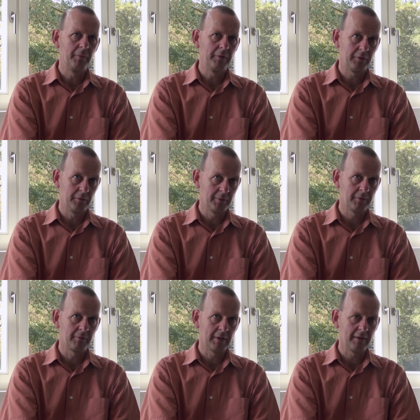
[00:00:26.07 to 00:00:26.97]

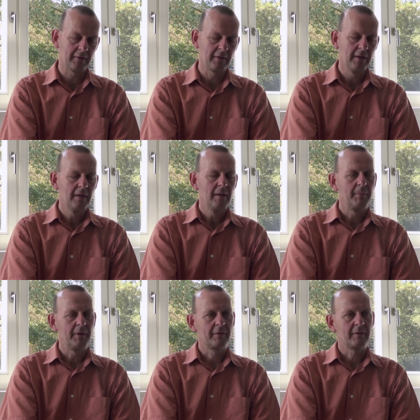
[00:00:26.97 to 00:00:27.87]
human rights.
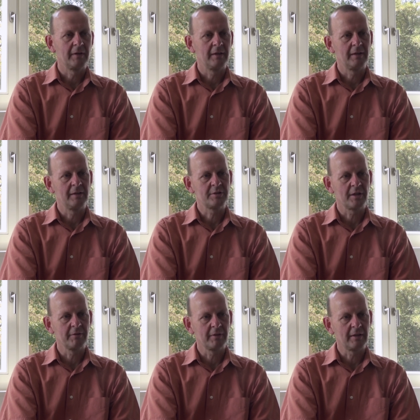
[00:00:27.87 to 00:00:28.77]
But in
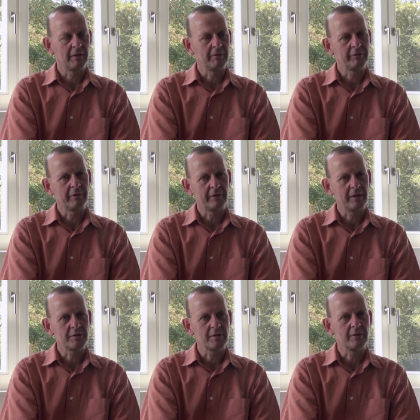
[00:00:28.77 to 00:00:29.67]
general, our
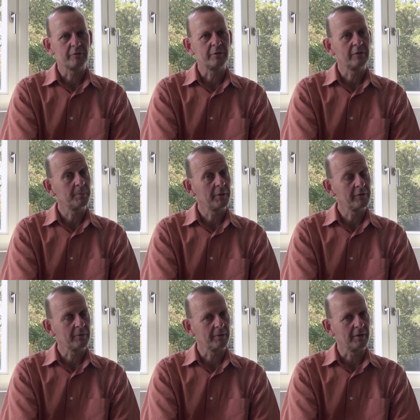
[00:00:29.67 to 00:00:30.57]
foundation is
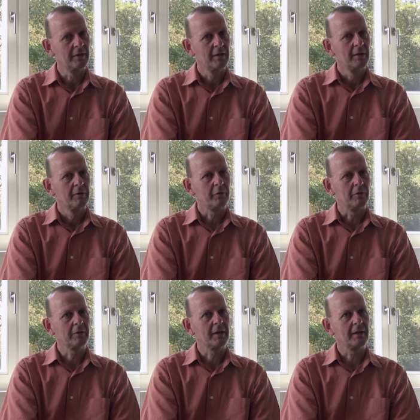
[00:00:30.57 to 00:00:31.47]
responsible for
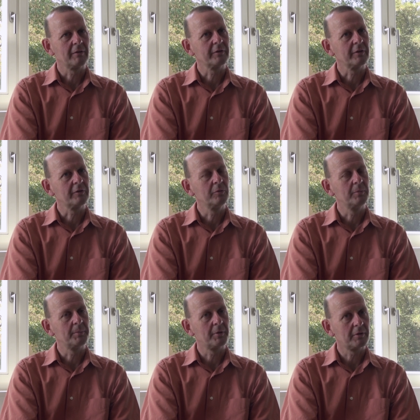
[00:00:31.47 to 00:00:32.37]
looking after two
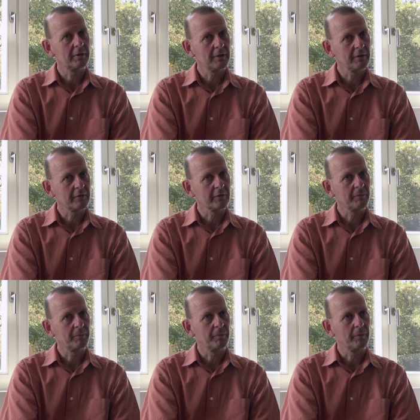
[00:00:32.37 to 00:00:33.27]
memorials.
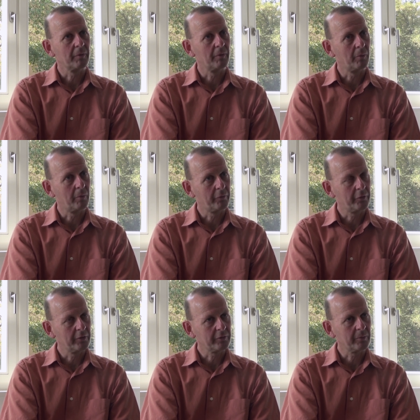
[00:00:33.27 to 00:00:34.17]
The
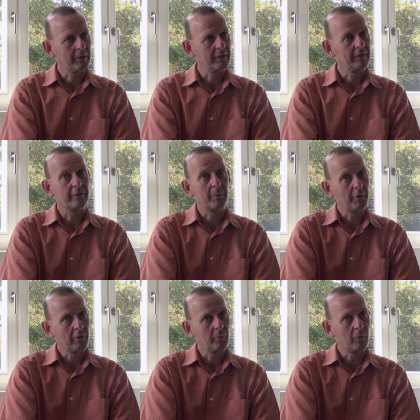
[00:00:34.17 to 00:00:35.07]
first one is the
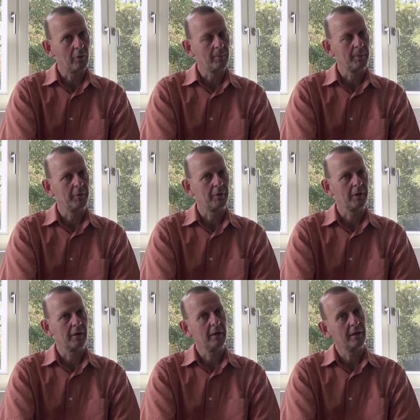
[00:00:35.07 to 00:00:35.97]
Berlin Wall
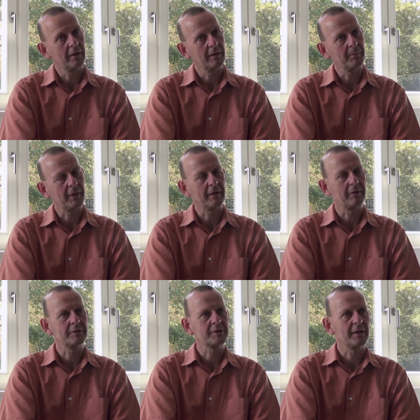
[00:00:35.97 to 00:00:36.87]
Memorial here in
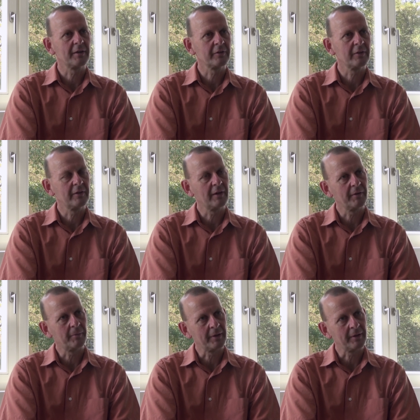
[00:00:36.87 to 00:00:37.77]
Bernauer Straße. The
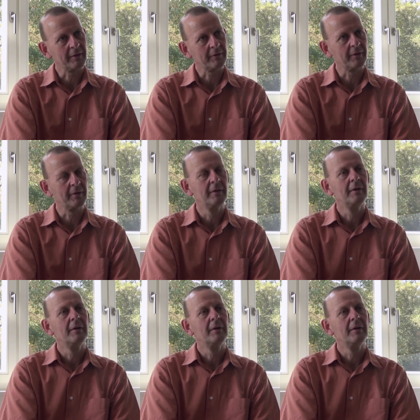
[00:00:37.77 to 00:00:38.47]
other one is the